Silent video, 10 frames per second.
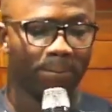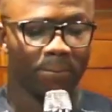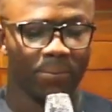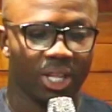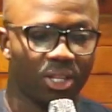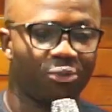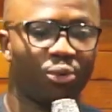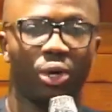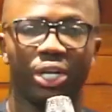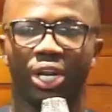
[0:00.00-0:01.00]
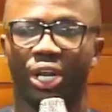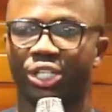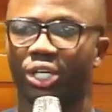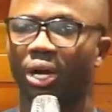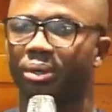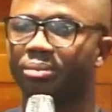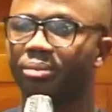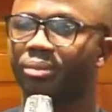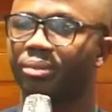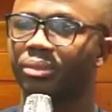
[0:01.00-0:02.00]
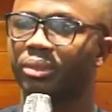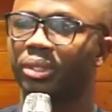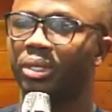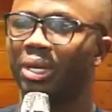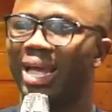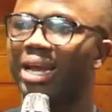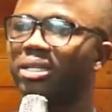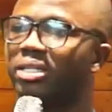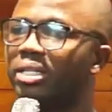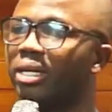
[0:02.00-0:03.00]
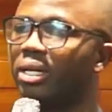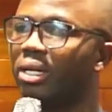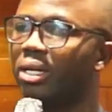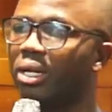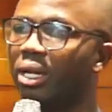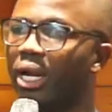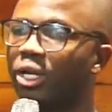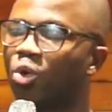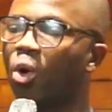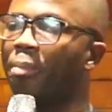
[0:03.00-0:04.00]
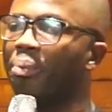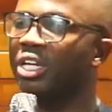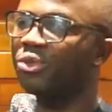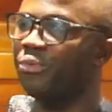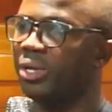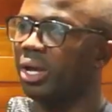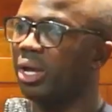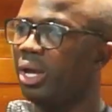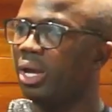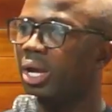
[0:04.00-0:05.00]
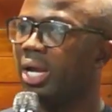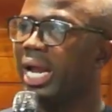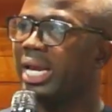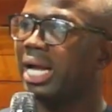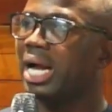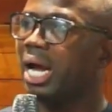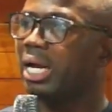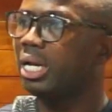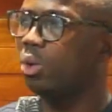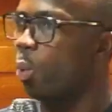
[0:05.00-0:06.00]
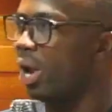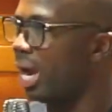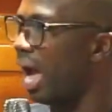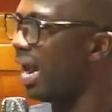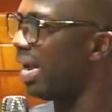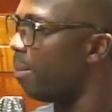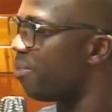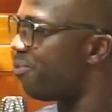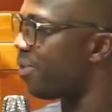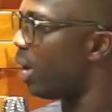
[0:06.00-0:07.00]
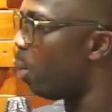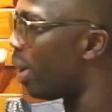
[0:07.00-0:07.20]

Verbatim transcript: The fallen nature and sin is what brings fear. In the garden, when Adam fell, when they